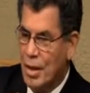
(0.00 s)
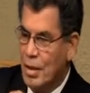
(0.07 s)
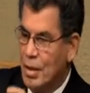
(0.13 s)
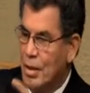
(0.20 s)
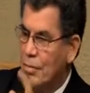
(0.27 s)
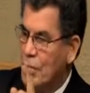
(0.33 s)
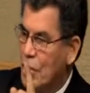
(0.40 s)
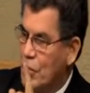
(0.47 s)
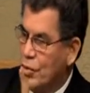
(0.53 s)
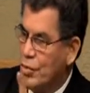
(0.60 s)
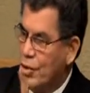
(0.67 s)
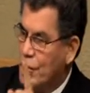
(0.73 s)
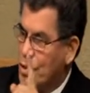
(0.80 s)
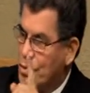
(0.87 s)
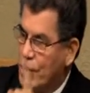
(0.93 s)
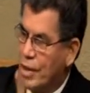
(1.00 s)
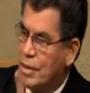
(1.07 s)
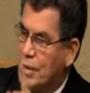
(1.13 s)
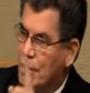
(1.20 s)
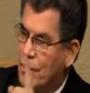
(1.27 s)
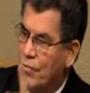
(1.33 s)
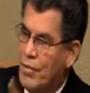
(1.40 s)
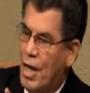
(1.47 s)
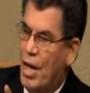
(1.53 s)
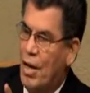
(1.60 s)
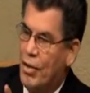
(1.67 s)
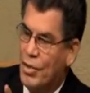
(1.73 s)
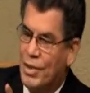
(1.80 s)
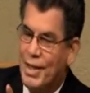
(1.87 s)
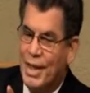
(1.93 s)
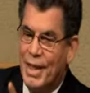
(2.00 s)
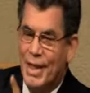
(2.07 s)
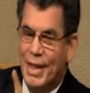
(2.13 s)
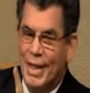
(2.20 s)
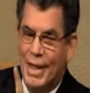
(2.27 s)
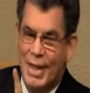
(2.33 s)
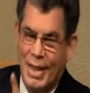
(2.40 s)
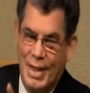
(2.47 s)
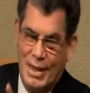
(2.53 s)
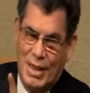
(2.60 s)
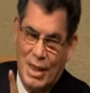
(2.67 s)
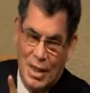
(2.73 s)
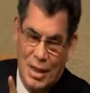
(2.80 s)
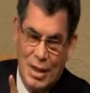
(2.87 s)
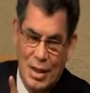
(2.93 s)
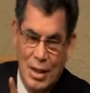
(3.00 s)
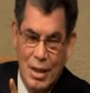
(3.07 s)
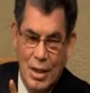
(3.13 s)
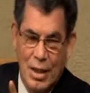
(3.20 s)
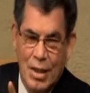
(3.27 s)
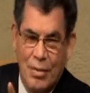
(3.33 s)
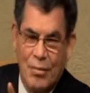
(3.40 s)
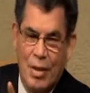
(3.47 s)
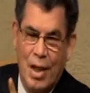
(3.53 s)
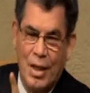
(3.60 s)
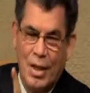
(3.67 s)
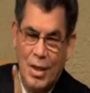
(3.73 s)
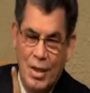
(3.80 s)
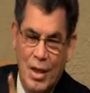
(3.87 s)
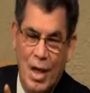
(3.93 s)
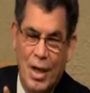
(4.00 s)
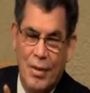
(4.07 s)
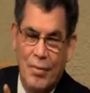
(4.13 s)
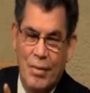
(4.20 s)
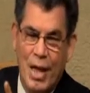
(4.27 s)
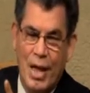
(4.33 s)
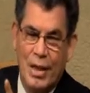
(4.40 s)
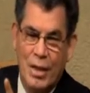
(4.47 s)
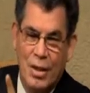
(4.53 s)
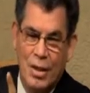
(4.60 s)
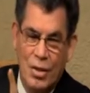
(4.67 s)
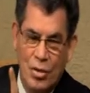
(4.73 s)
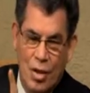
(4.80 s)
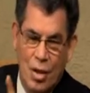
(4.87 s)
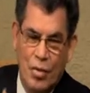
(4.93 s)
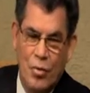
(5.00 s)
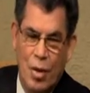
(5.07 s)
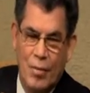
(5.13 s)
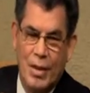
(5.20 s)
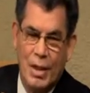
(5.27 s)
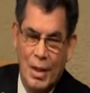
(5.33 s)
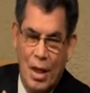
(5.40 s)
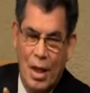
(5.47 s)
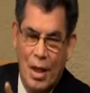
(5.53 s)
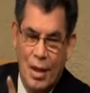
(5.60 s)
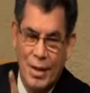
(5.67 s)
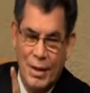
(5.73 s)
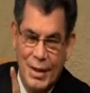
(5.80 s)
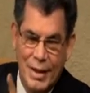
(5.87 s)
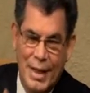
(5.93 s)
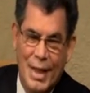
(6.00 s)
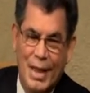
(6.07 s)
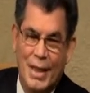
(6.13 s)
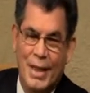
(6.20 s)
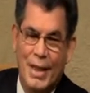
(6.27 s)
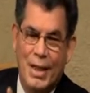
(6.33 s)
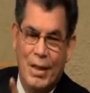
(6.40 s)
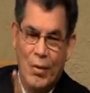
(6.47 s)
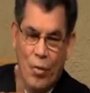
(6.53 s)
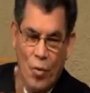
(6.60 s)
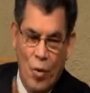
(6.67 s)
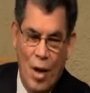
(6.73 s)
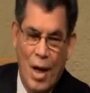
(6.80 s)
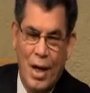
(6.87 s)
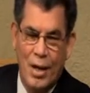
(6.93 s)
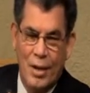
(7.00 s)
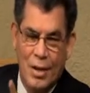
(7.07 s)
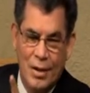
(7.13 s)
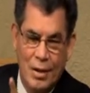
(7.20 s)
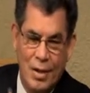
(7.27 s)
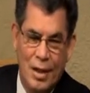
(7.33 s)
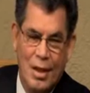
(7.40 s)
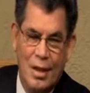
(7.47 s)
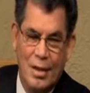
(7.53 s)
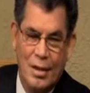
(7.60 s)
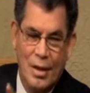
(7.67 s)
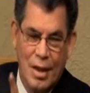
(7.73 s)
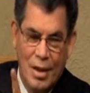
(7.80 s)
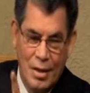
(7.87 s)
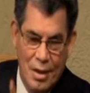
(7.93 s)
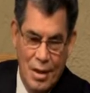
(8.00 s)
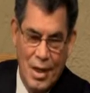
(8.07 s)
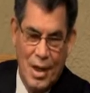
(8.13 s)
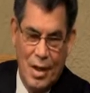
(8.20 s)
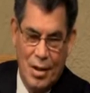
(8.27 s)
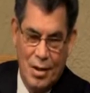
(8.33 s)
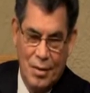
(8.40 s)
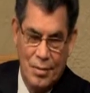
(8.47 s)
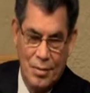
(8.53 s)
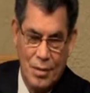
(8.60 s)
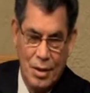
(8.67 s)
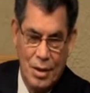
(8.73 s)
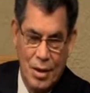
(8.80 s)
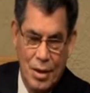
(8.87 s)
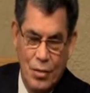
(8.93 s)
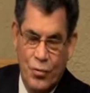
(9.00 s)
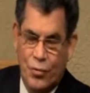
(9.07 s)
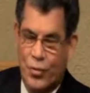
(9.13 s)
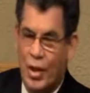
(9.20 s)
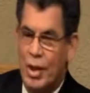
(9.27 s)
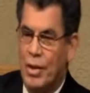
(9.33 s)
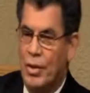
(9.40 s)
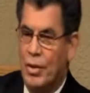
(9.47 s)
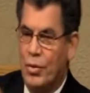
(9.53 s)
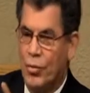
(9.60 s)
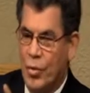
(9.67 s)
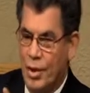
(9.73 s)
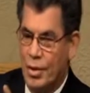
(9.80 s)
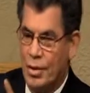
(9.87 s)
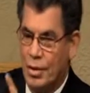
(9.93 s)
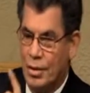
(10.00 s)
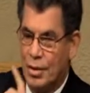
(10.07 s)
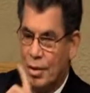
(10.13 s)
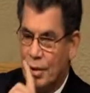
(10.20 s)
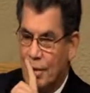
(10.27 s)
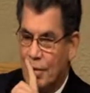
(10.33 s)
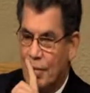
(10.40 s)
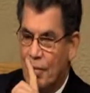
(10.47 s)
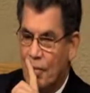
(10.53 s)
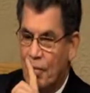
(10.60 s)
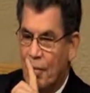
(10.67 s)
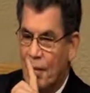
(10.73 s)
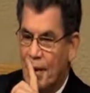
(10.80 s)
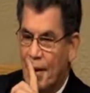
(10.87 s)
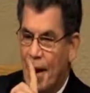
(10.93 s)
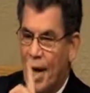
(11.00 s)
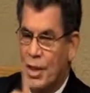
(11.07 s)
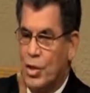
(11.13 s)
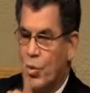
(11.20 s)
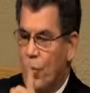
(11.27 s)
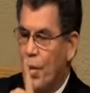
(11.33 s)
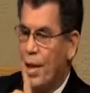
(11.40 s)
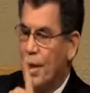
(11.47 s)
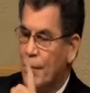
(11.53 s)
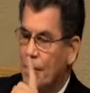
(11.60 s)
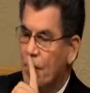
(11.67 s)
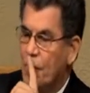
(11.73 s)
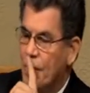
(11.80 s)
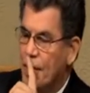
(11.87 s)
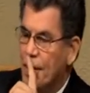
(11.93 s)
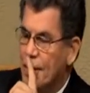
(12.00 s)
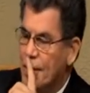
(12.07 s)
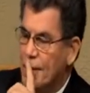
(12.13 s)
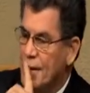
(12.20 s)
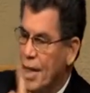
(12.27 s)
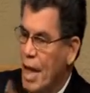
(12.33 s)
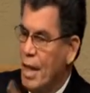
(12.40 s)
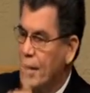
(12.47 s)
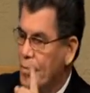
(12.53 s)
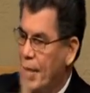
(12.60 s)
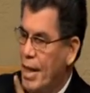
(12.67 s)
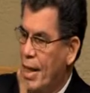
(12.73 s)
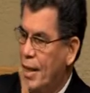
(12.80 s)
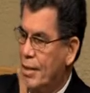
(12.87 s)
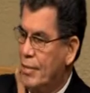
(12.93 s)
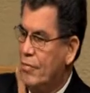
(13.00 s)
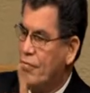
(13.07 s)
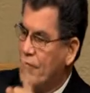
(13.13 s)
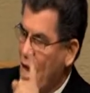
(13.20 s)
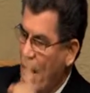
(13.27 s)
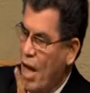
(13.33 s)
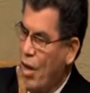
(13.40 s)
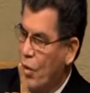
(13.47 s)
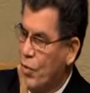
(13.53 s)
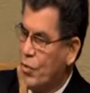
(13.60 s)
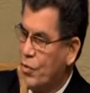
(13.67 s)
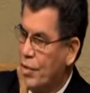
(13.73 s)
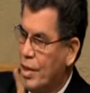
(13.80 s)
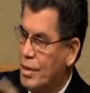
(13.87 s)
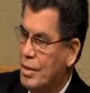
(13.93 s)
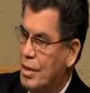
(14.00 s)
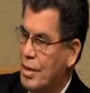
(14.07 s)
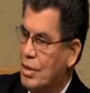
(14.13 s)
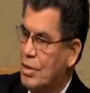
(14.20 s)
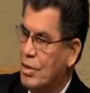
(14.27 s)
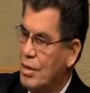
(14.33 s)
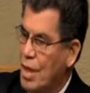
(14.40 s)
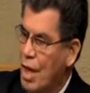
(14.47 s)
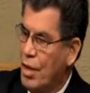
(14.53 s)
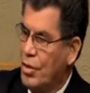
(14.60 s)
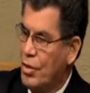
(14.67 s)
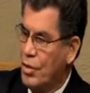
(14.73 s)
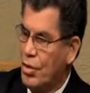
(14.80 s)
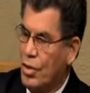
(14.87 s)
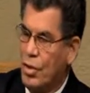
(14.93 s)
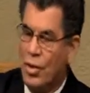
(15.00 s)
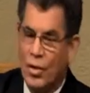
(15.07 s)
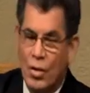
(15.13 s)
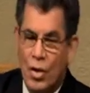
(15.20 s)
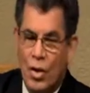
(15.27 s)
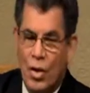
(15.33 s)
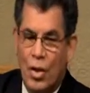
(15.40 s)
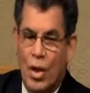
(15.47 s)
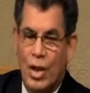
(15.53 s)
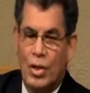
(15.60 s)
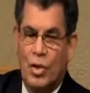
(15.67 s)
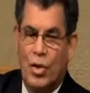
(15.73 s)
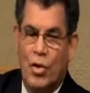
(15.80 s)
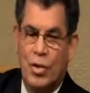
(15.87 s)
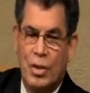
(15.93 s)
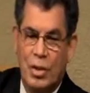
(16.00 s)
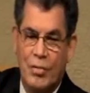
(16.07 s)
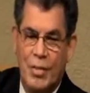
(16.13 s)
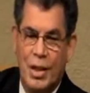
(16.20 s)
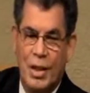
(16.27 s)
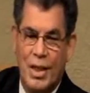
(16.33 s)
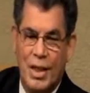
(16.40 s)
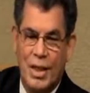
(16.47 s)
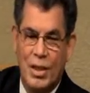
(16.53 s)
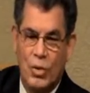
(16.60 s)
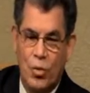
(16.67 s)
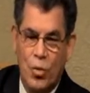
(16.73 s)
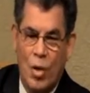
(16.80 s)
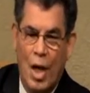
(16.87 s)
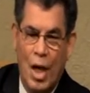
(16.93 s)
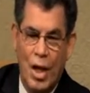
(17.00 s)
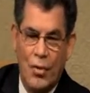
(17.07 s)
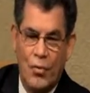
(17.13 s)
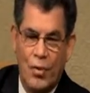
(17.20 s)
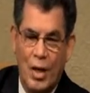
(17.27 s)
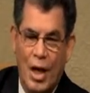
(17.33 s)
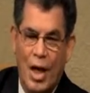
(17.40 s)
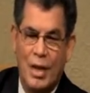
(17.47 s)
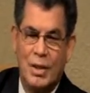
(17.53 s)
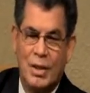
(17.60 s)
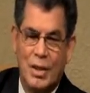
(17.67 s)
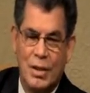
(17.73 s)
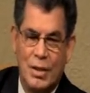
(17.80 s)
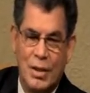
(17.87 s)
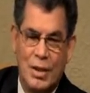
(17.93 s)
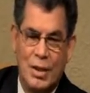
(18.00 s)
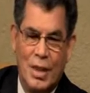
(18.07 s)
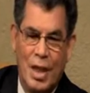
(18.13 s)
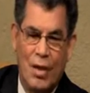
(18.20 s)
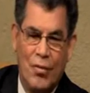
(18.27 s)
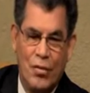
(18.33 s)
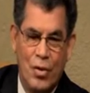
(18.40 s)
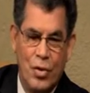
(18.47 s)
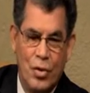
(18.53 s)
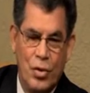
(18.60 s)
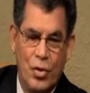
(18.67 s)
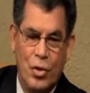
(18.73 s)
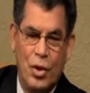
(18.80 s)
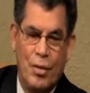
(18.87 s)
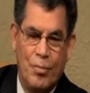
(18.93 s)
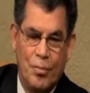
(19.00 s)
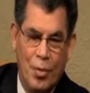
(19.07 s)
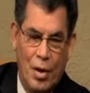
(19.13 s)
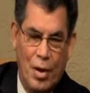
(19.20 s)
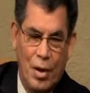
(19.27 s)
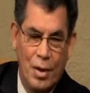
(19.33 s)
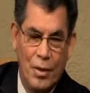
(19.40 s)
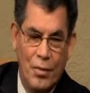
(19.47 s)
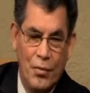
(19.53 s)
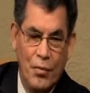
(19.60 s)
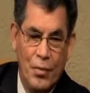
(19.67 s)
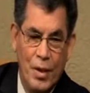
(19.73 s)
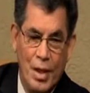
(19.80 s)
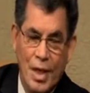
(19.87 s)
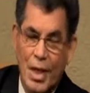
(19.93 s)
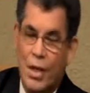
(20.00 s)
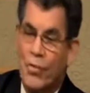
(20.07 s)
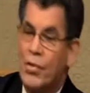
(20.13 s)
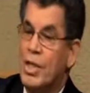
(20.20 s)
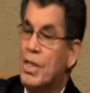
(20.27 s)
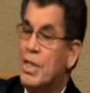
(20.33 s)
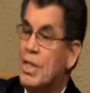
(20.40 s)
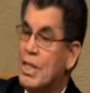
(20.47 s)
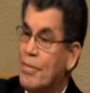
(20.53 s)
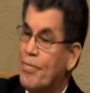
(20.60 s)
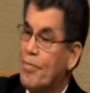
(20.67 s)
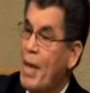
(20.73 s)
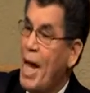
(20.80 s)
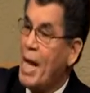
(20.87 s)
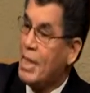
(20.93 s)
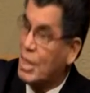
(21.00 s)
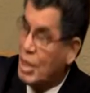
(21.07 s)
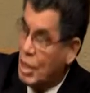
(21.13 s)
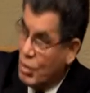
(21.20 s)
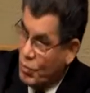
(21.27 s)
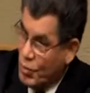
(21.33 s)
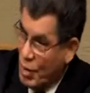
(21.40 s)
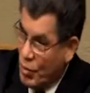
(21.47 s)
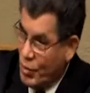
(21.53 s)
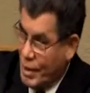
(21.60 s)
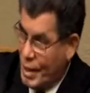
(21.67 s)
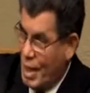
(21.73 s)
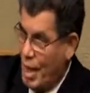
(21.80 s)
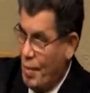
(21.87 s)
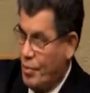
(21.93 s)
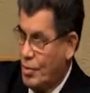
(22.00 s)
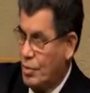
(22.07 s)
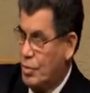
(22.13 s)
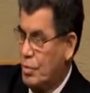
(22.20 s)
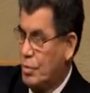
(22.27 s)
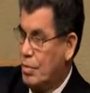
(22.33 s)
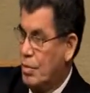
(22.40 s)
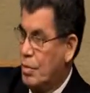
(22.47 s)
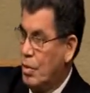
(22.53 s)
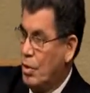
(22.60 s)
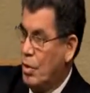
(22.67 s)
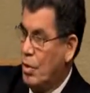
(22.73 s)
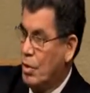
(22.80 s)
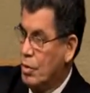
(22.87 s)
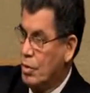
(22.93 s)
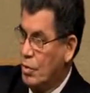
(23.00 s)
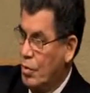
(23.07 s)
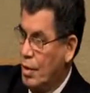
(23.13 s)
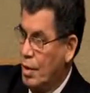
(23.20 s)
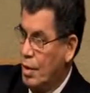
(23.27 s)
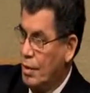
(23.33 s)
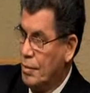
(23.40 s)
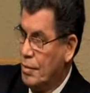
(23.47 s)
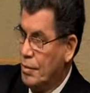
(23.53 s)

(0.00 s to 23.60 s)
The most restrictive vows uttered by a young man and young women are done right then and there in front of the witnesses. That's when the young man vows that this young girl is going to be his wife until death do them part. irrespective of what happened along the way.